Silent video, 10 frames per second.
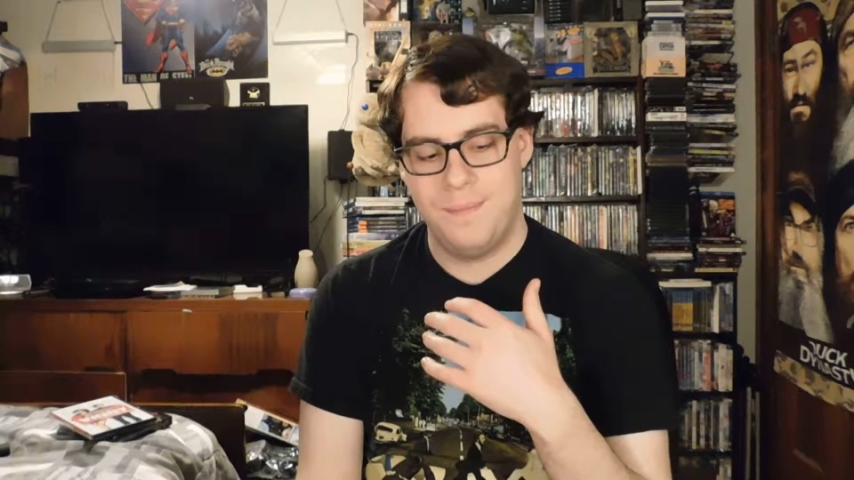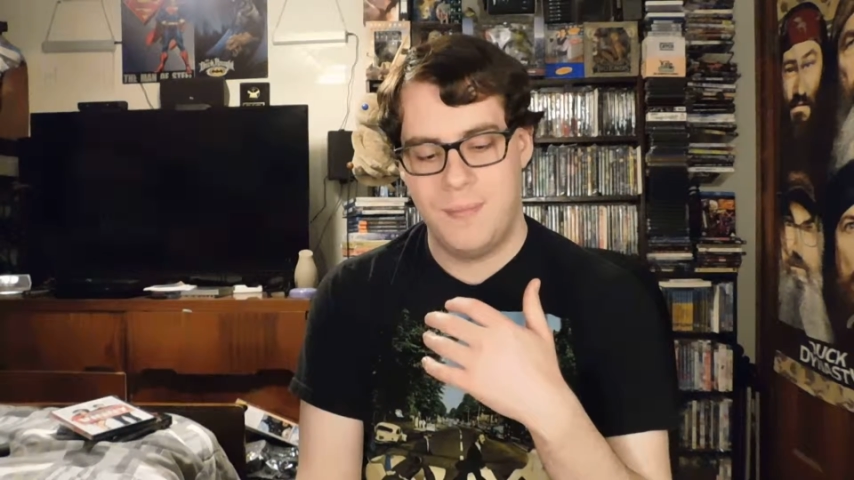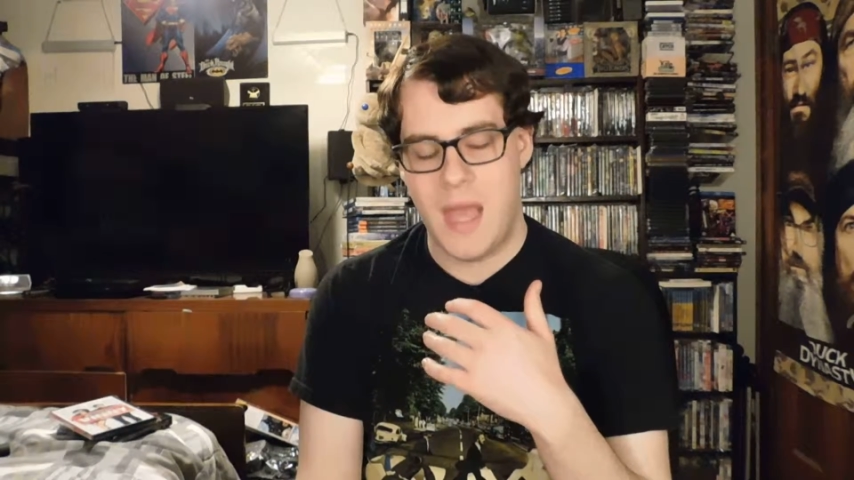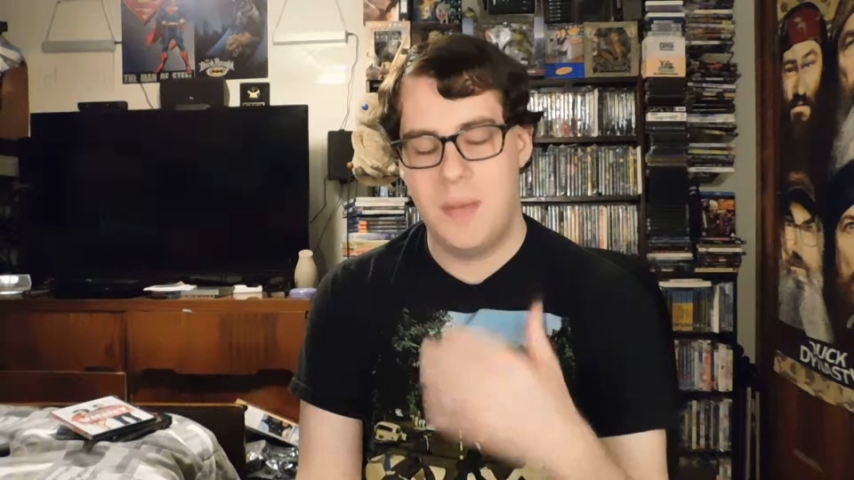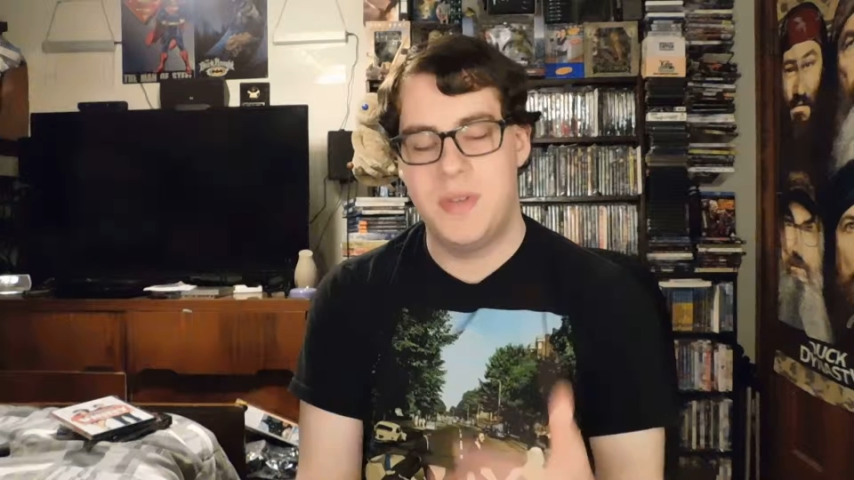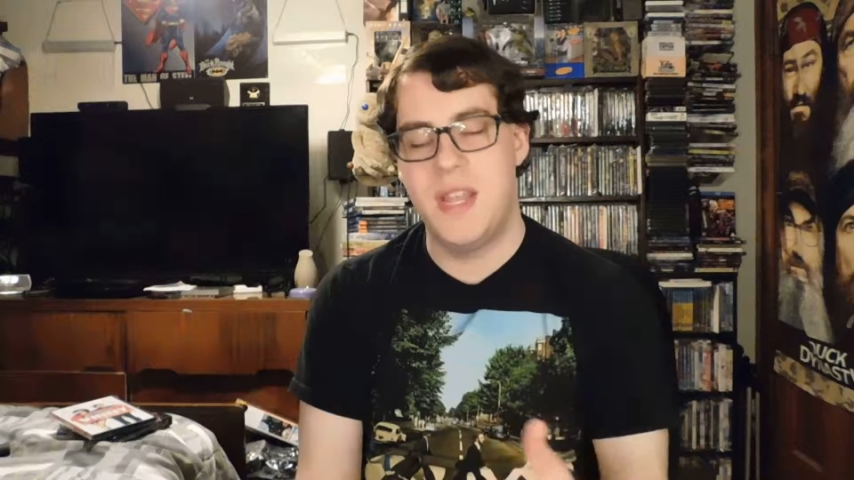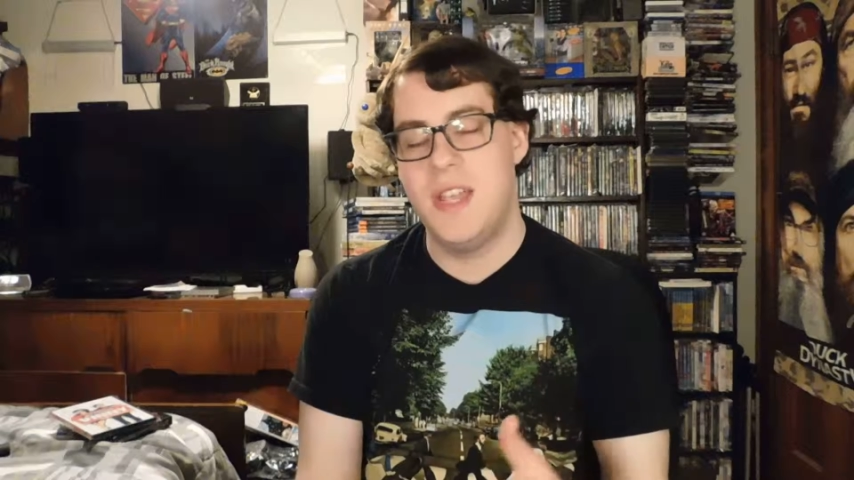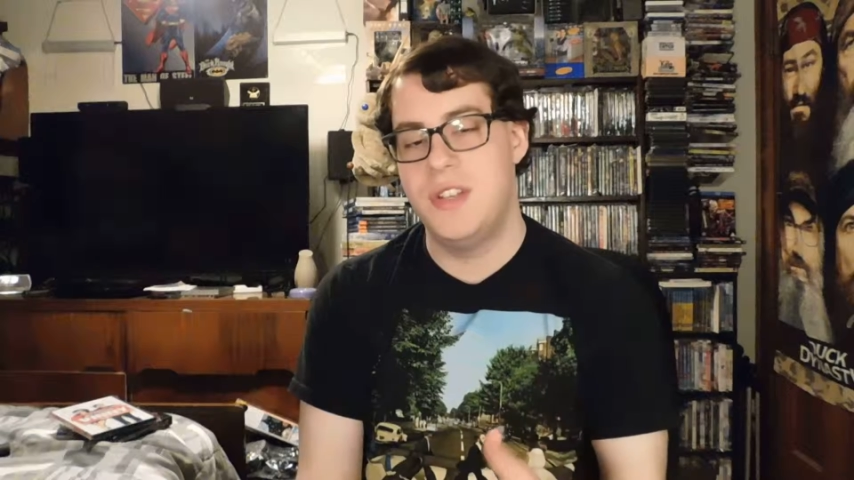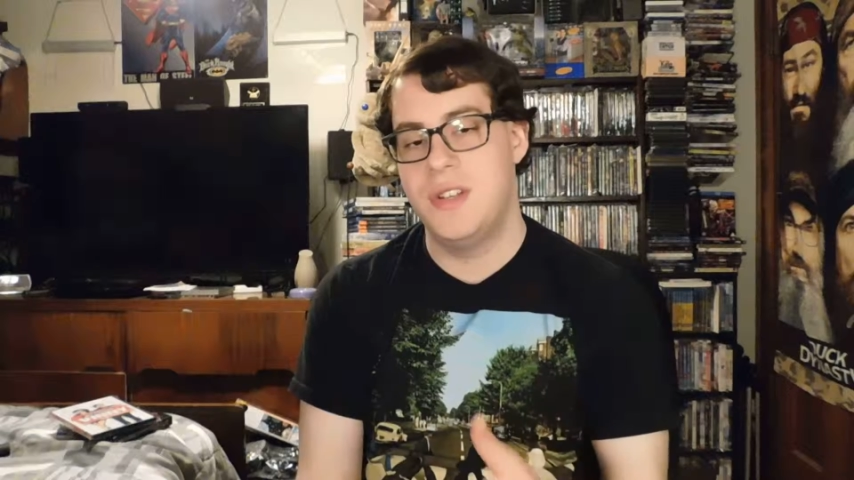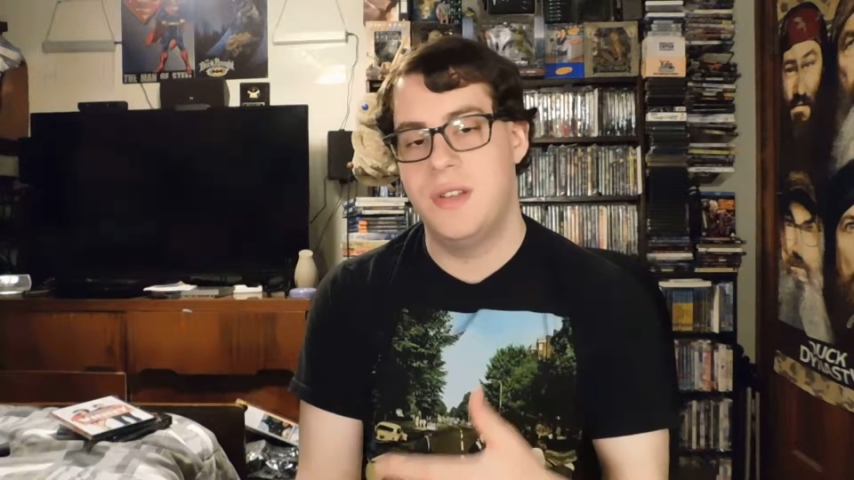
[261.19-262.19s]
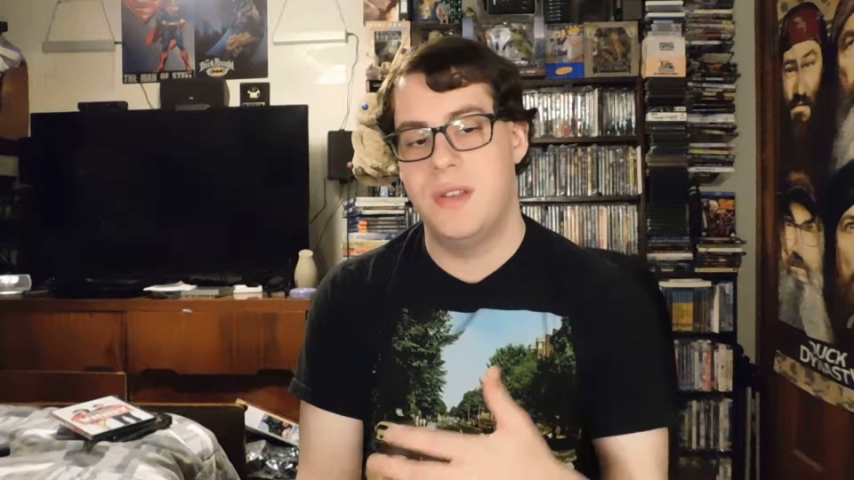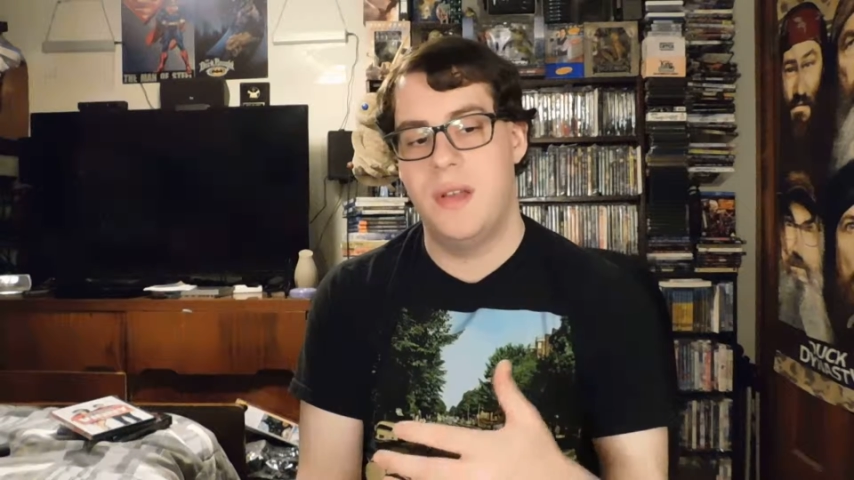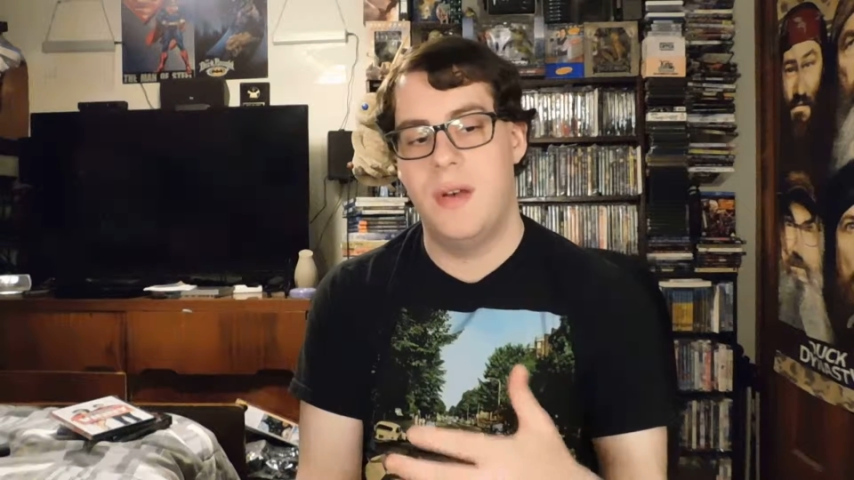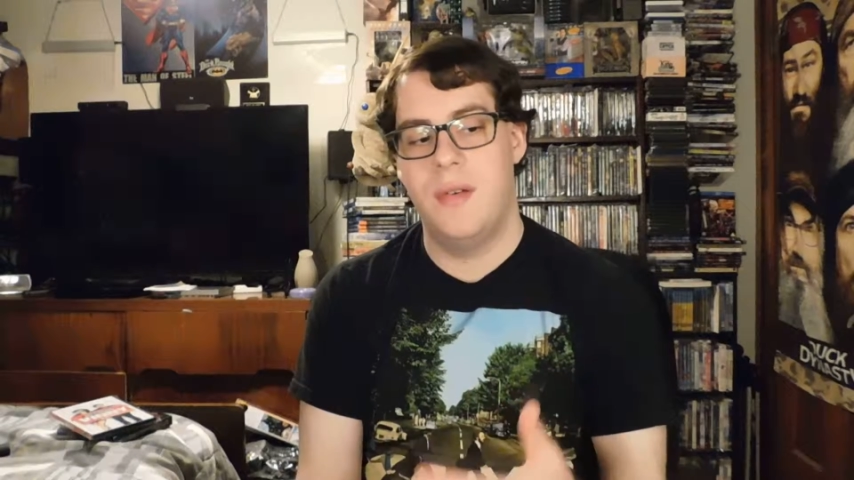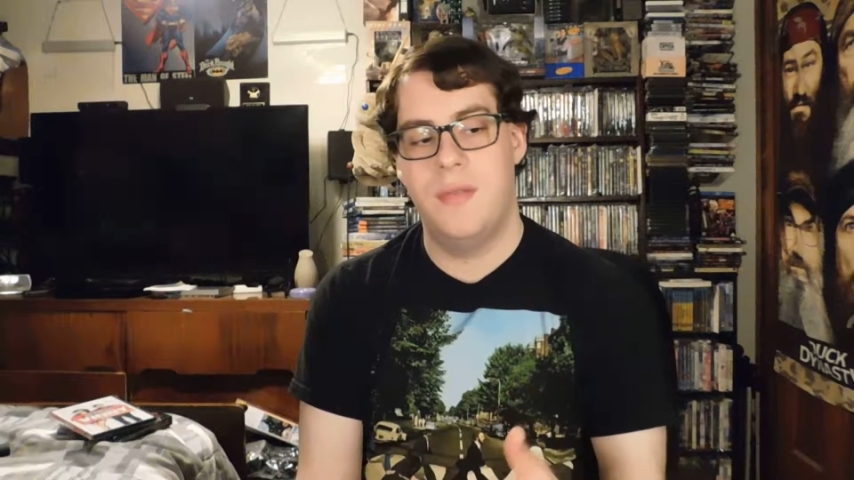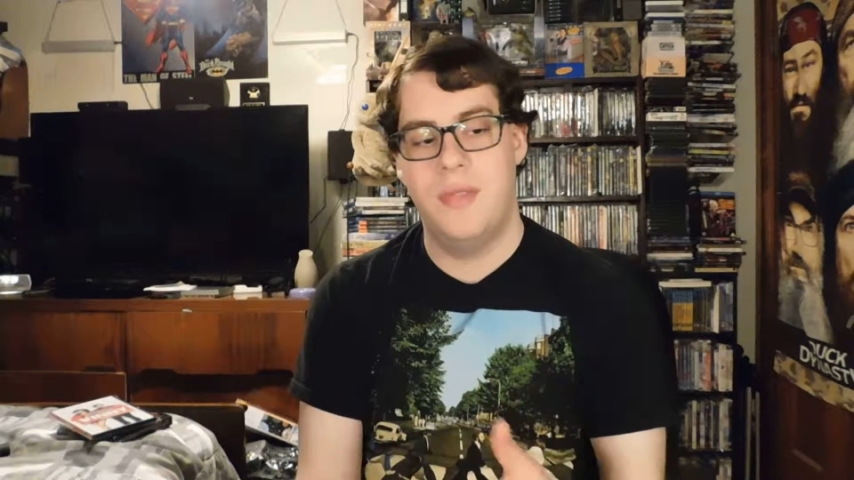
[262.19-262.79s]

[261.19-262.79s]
adaptation of